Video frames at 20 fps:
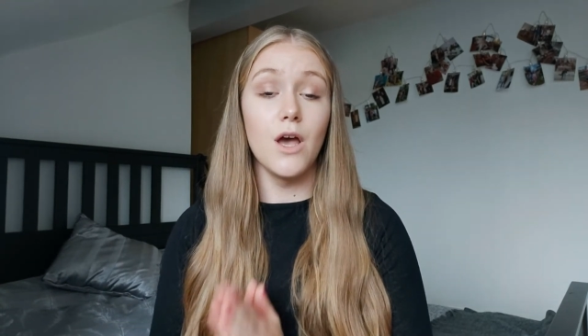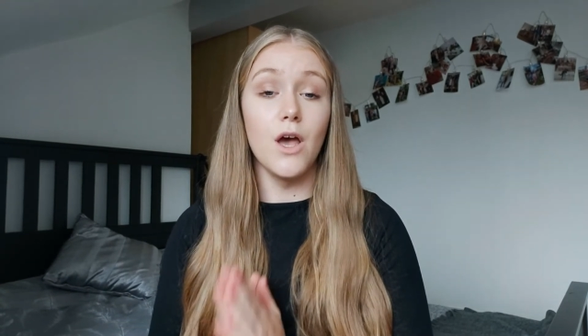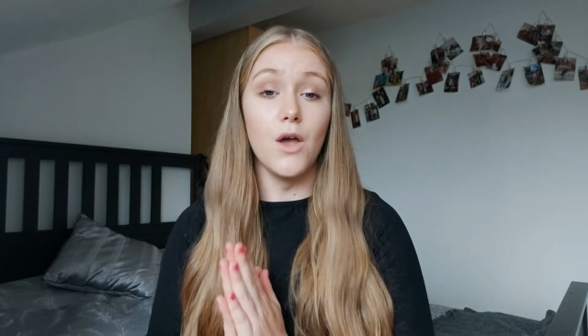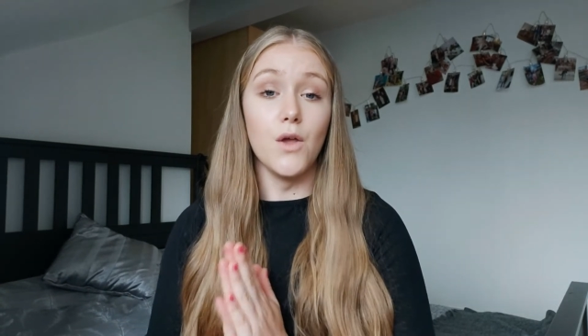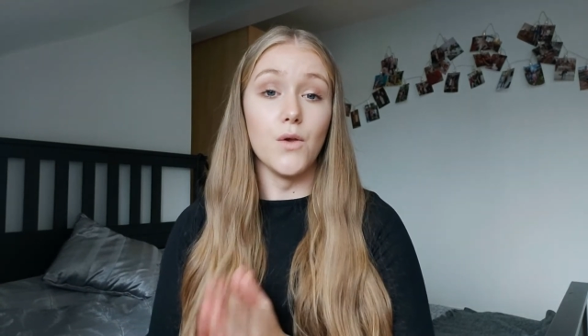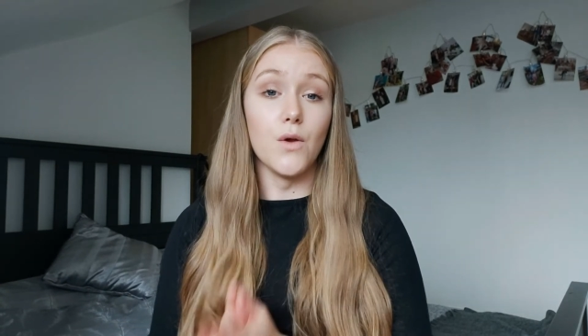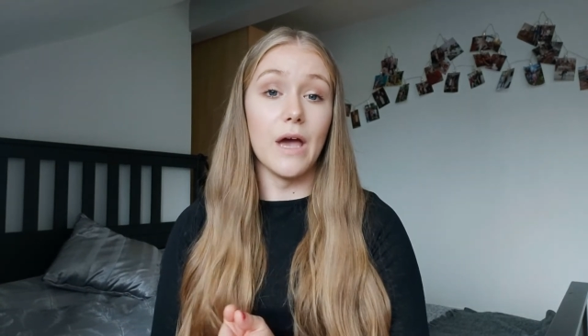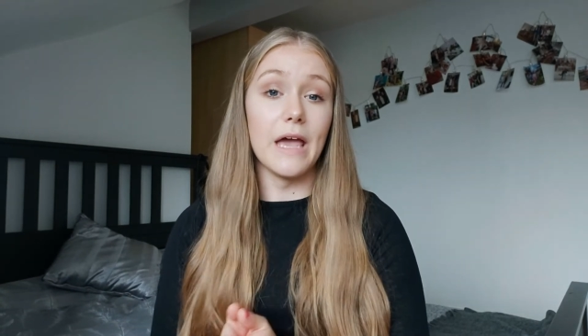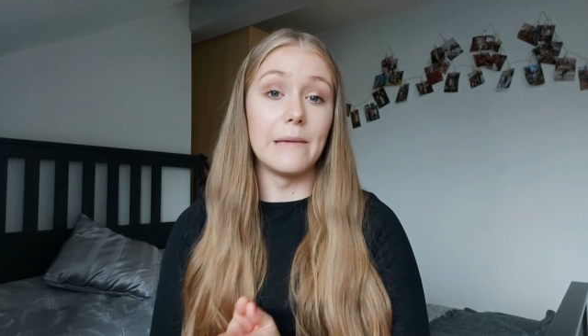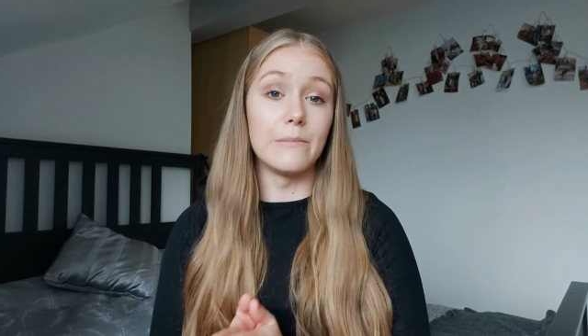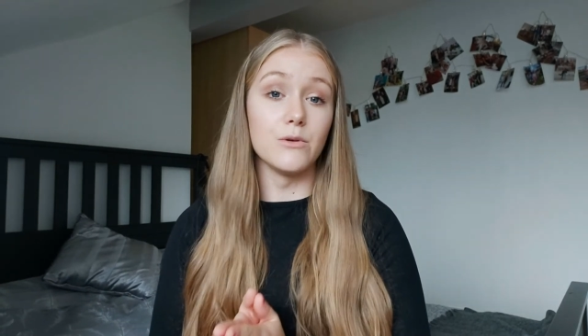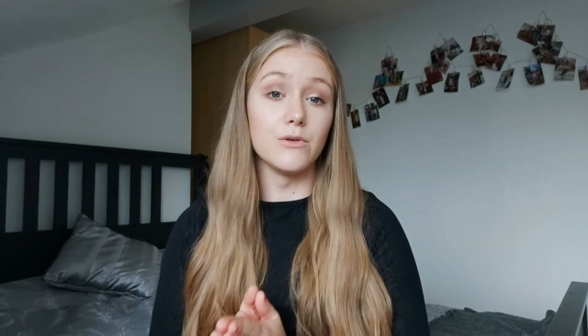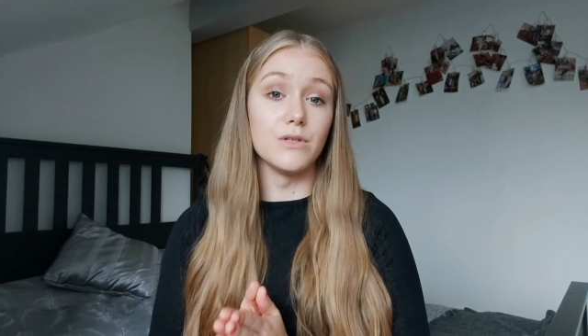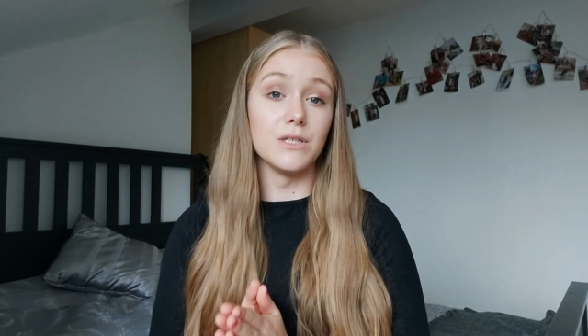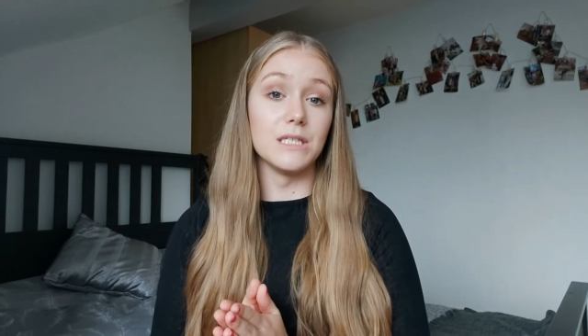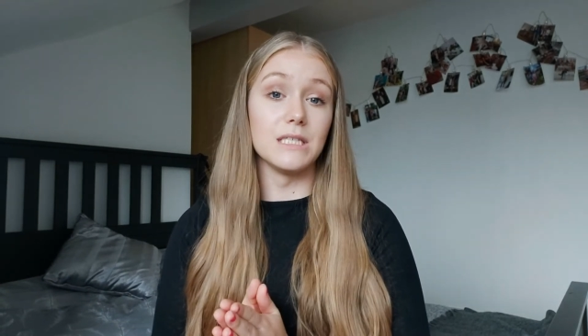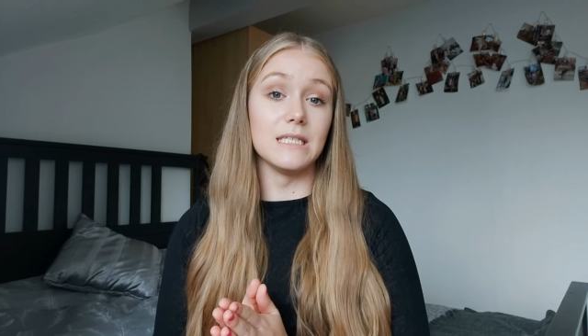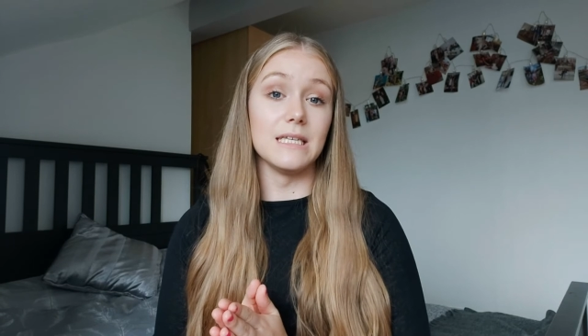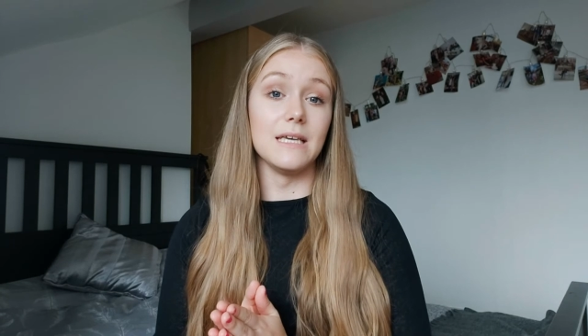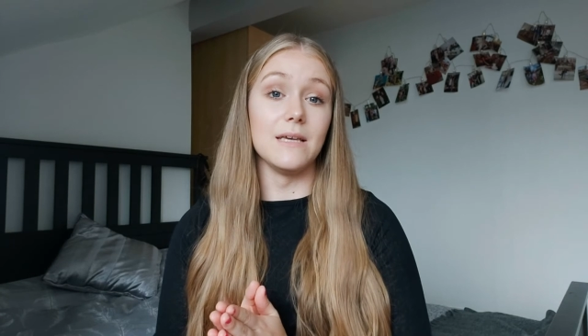you're able to
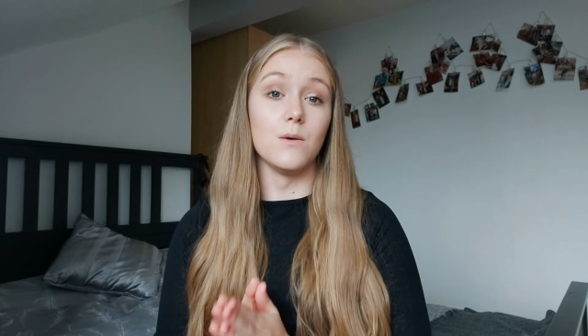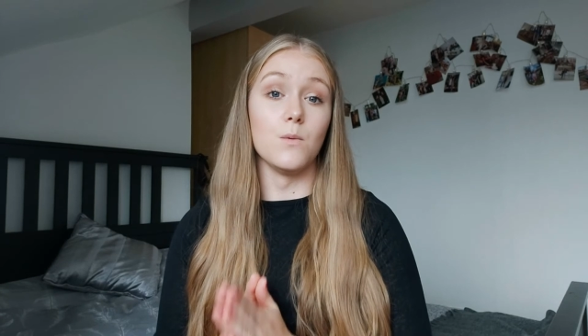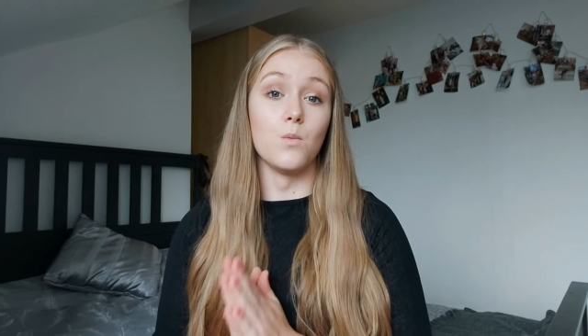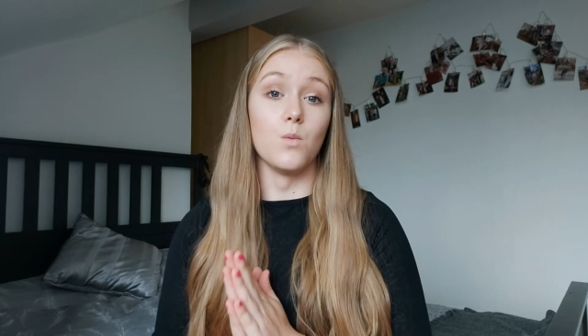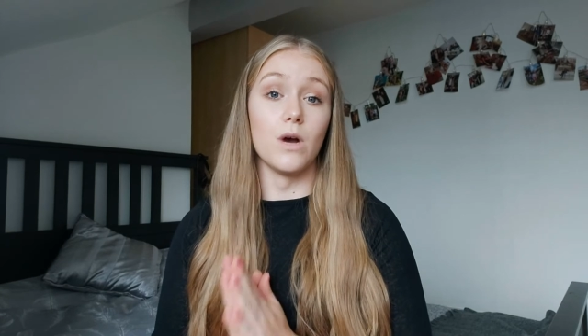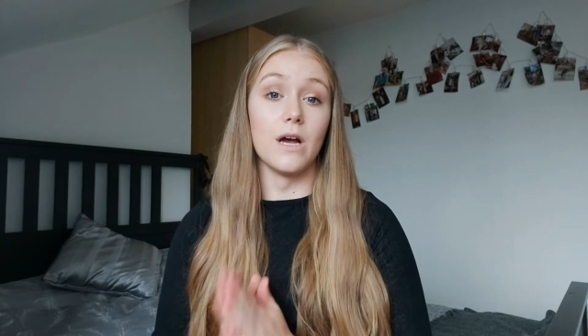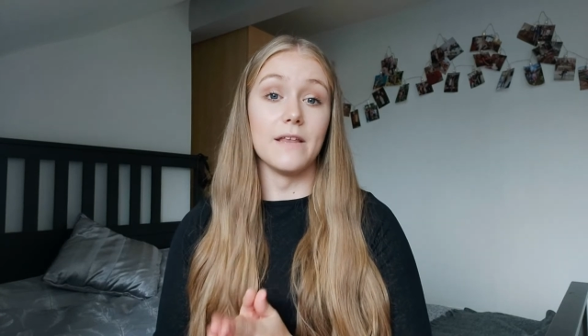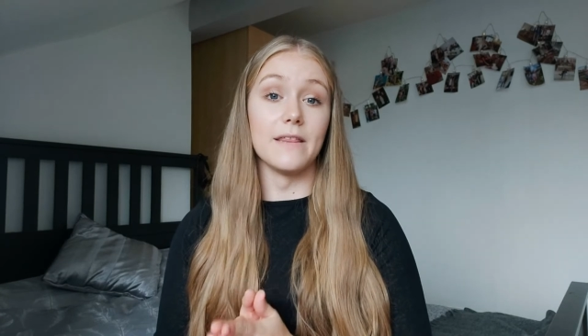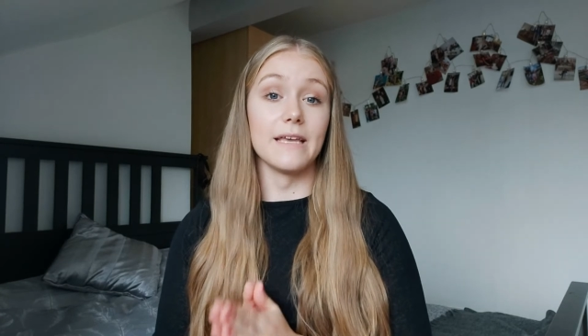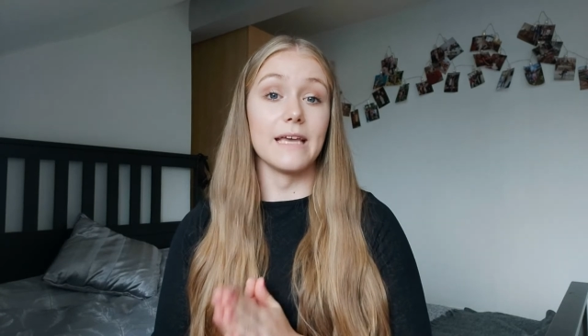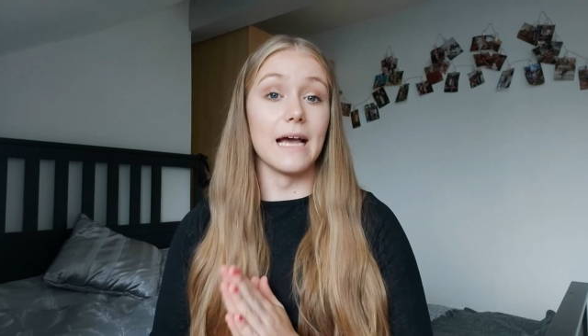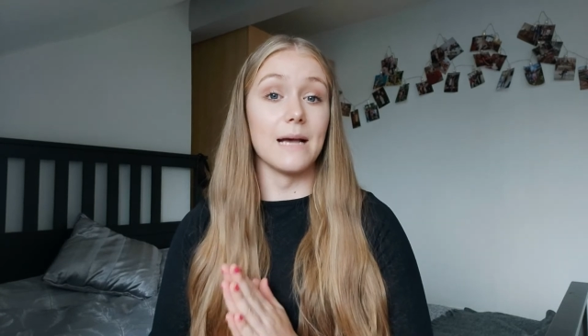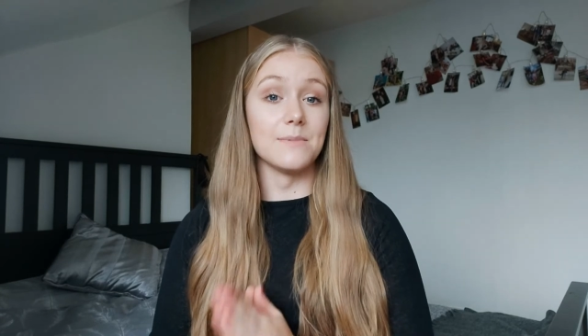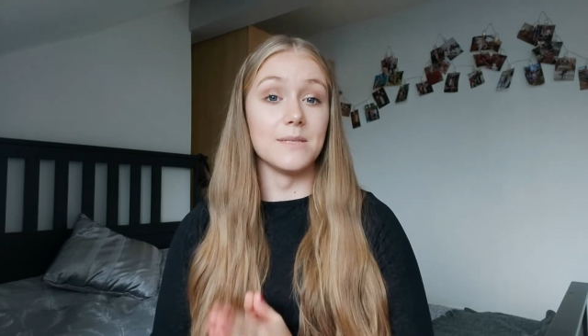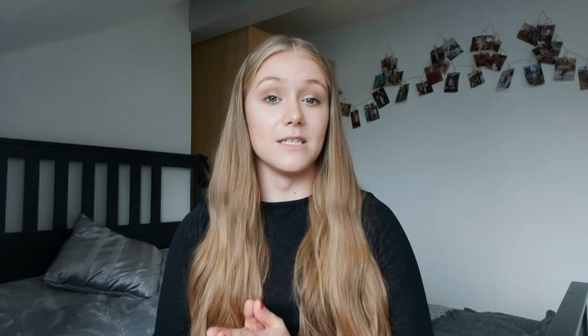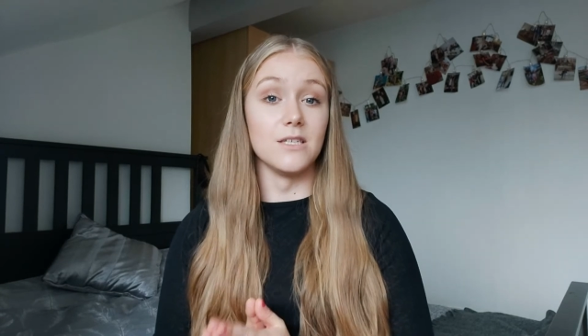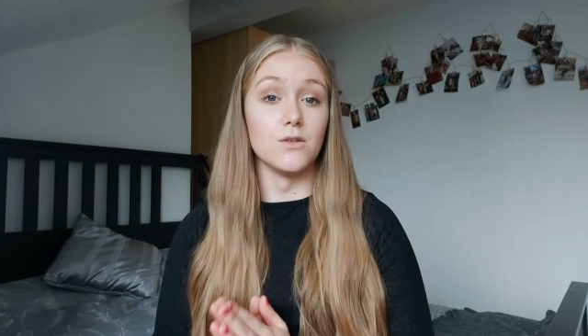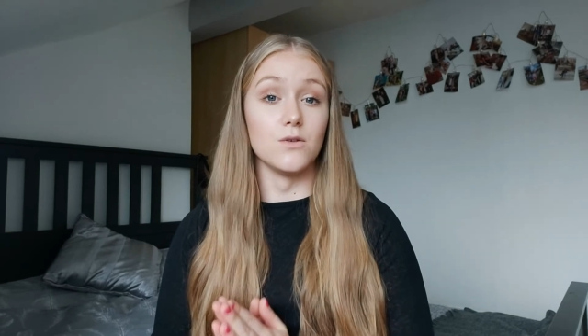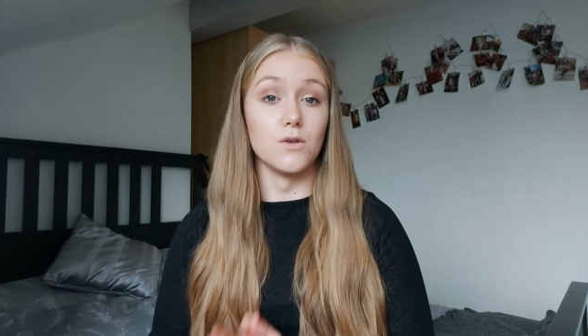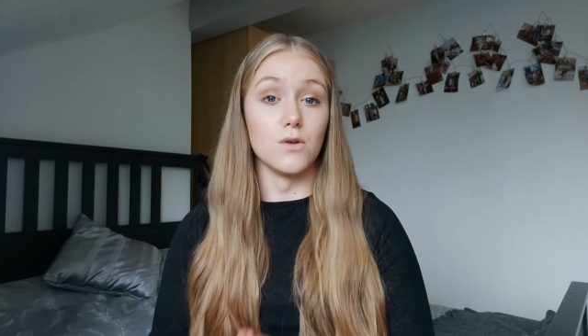see where the gaps
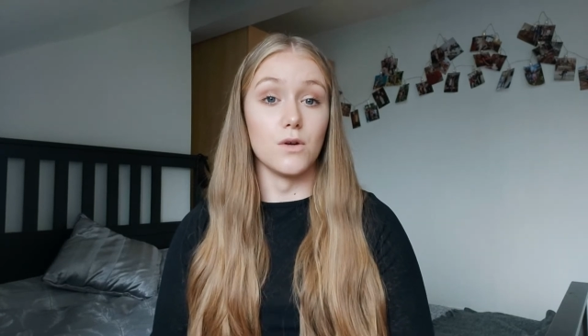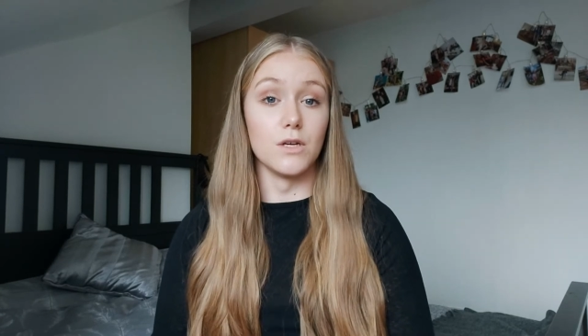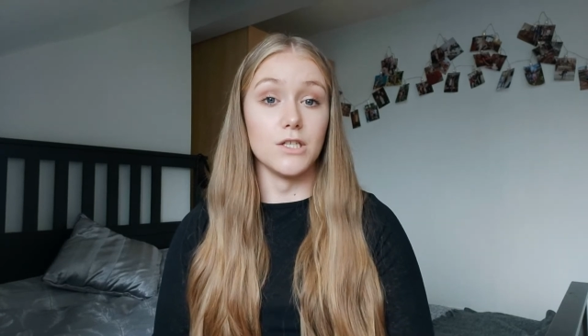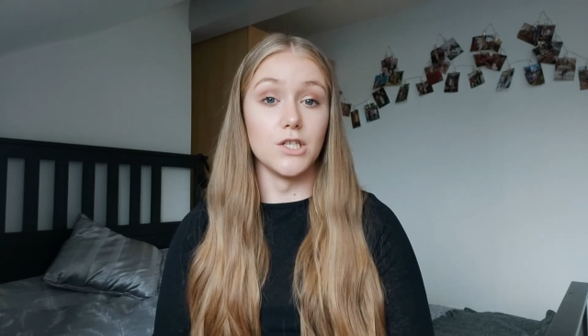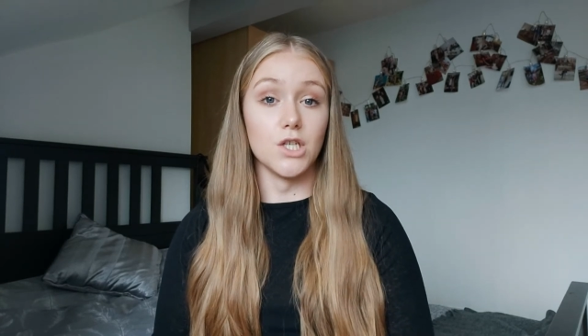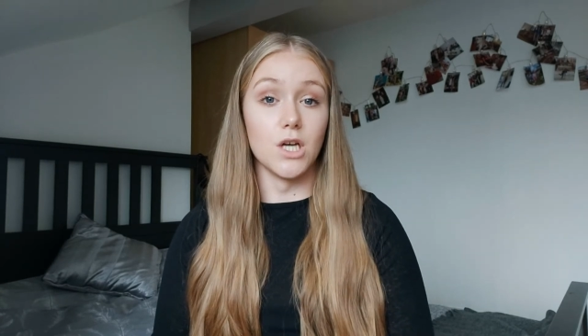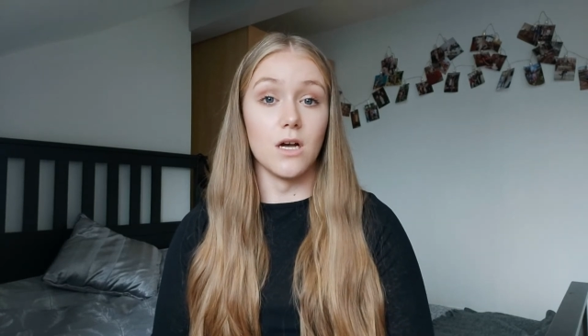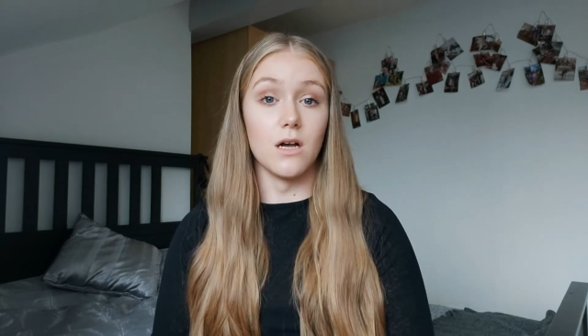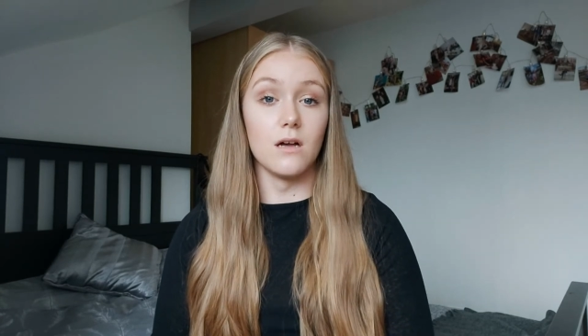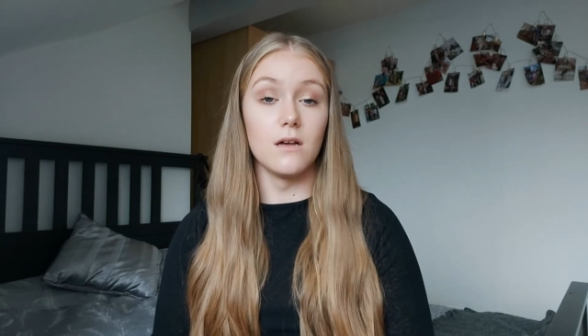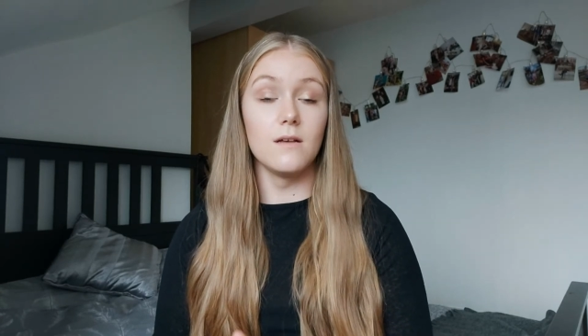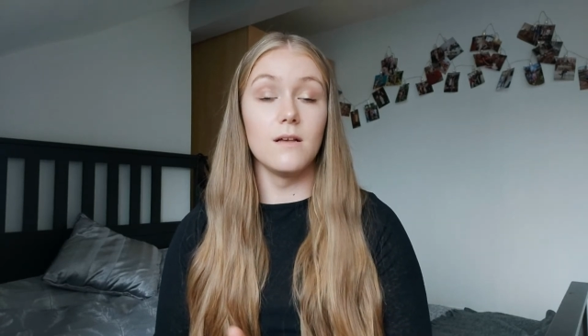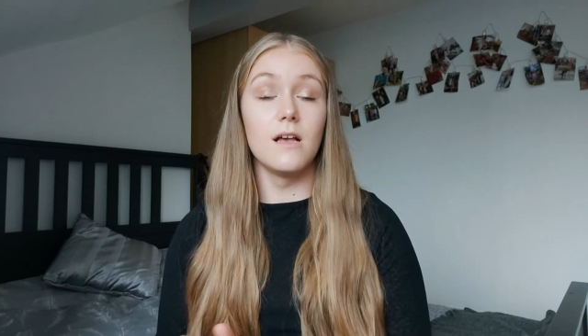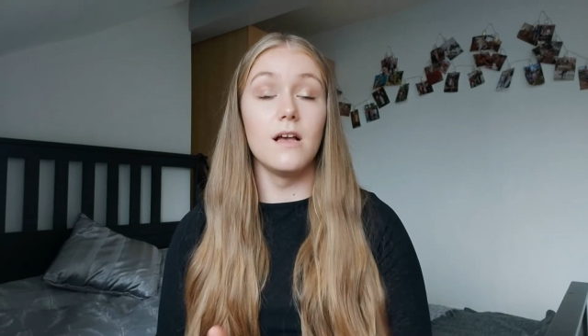in your knowledge are.